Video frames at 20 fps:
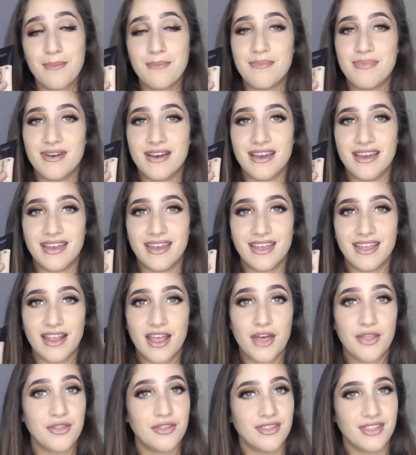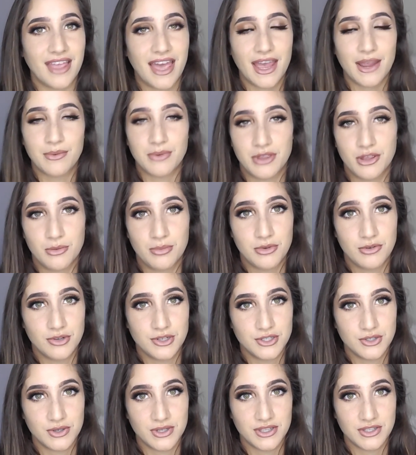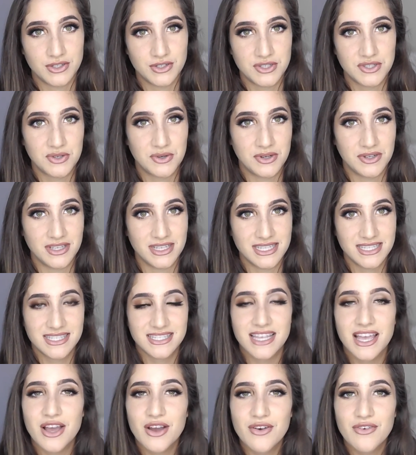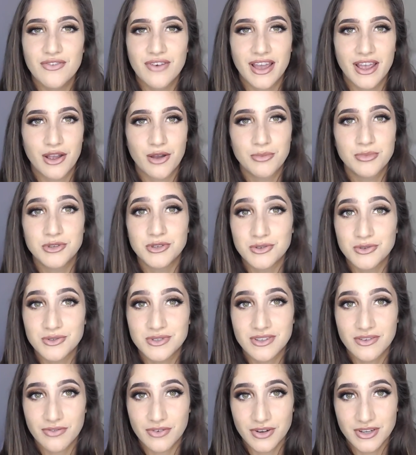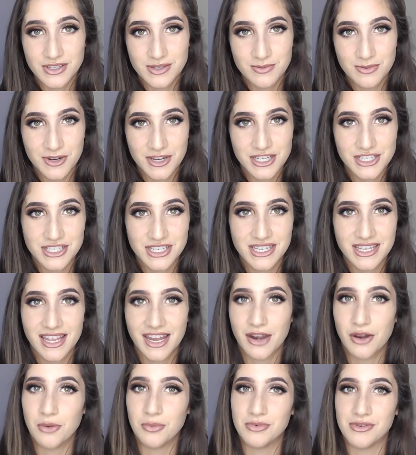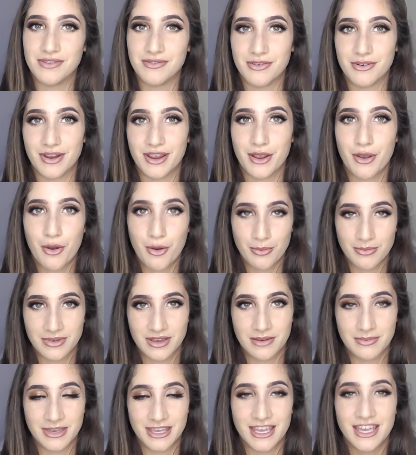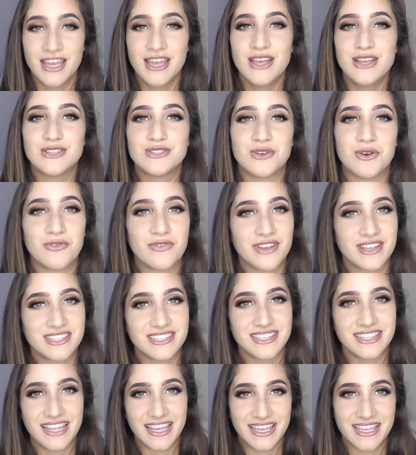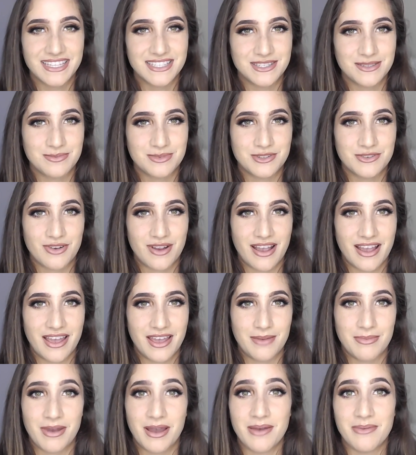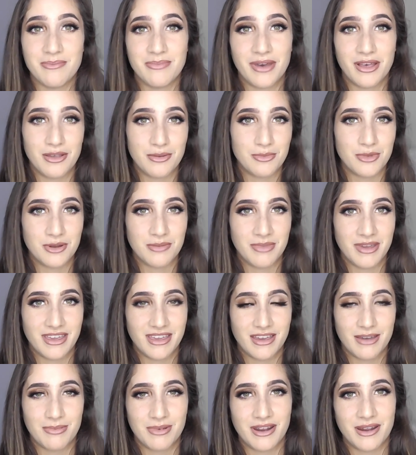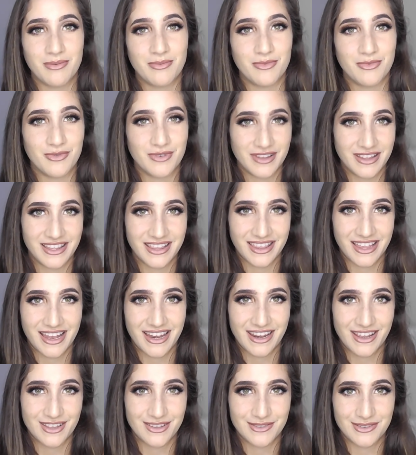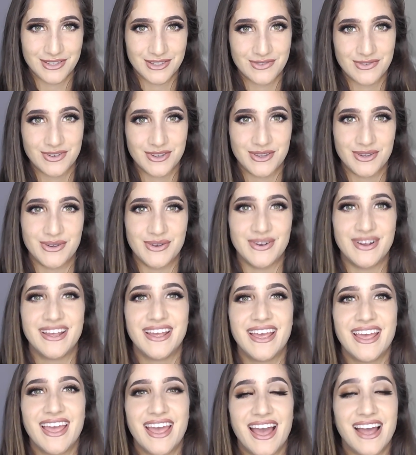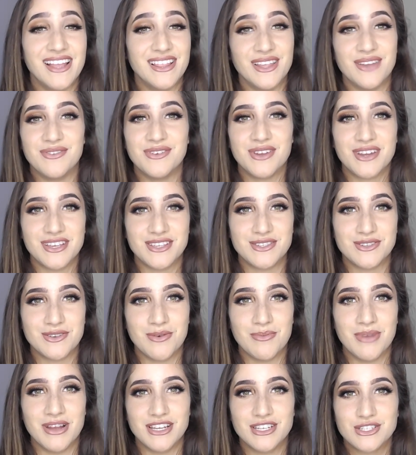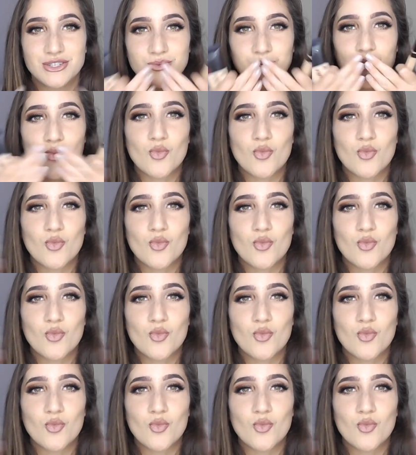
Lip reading: But other than that, I really hope you enjoyed the tutorial itself. I hope you use it for inspiration, and I hope you have a great homecoming. Don't forget to like and subscribe. I'm BellaMarieMakeup, and I'm really glad I can do this for you. I love you guys so much.